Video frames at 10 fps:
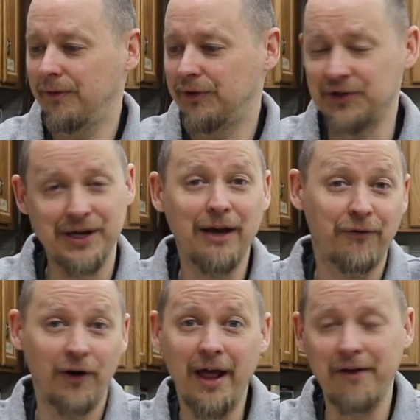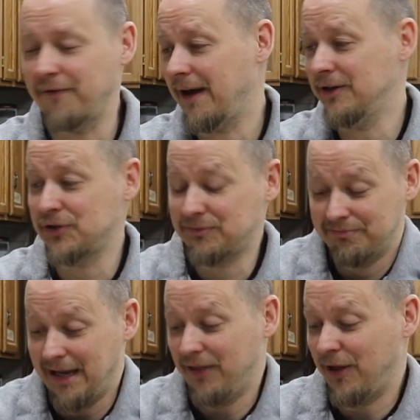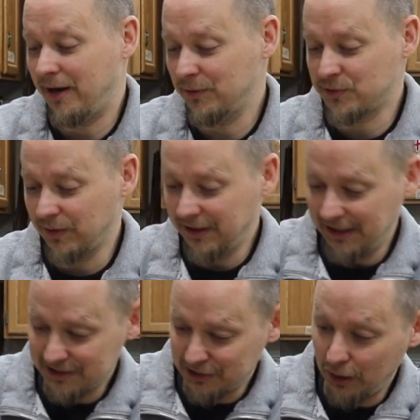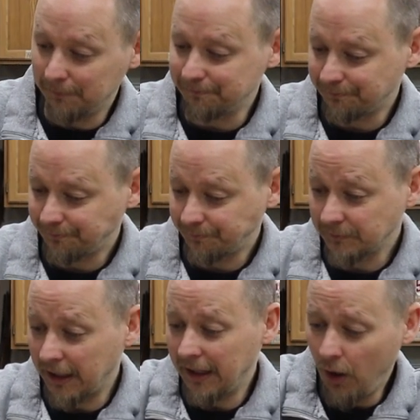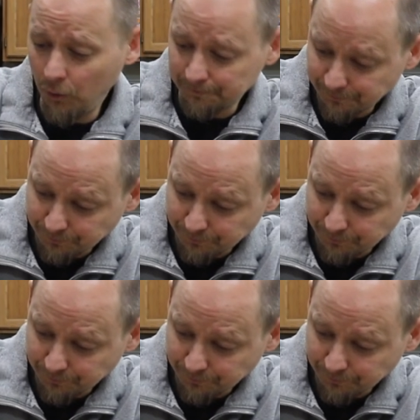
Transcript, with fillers: design for a knife. I just I thought it was really neat. So uh, oh,